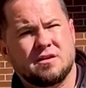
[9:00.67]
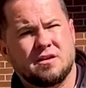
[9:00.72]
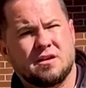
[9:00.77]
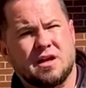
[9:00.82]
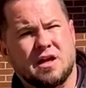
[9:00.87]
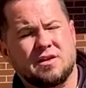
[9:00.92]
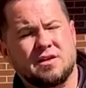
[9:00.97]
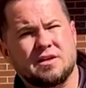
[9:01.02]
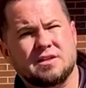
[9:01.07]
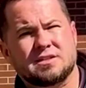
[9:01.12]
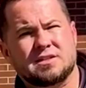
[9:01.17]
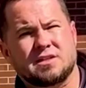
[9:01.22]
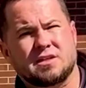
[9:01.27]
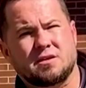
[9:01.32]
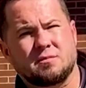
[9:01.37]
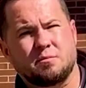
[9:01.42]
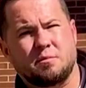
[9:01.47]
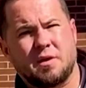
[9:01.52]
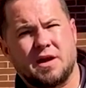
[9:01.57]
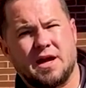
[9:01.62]
I think it's the
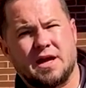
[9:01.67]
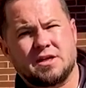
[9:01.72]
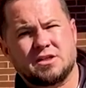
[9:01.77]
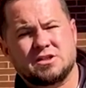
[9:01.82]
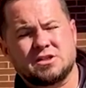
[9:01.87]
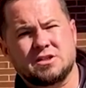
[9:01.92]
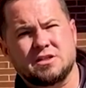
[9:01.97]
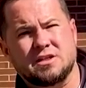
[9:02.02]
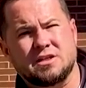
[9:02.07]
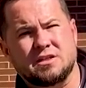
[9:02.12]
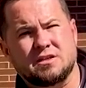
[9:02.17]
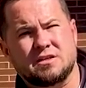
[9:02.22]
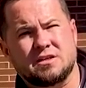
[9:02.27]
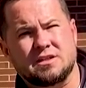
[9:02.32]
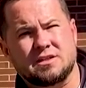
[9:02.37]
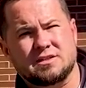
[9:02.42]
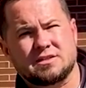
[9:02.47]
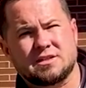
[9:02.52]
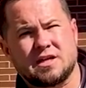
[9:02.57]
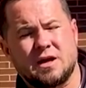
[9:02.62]
compassion
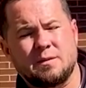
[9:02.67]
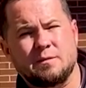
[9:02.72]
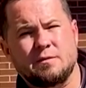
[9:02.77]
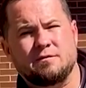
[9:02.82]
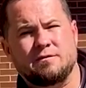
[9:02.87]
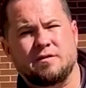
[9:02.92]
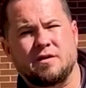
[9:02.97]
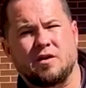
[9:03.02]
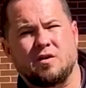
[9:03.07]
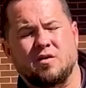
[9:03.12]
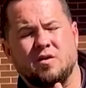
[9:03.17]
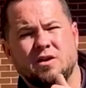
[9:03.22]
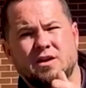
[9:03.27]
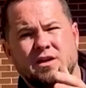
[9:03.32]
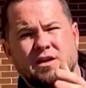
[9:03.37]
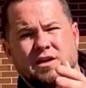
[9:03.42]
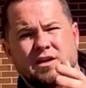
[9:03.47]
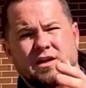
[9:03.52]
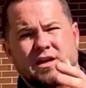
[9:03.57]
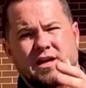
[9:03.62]
that Simon felt
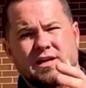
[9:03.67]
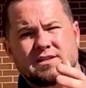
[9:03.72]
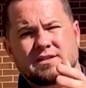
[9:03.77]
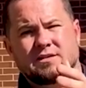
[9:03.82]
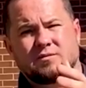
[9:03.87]
as he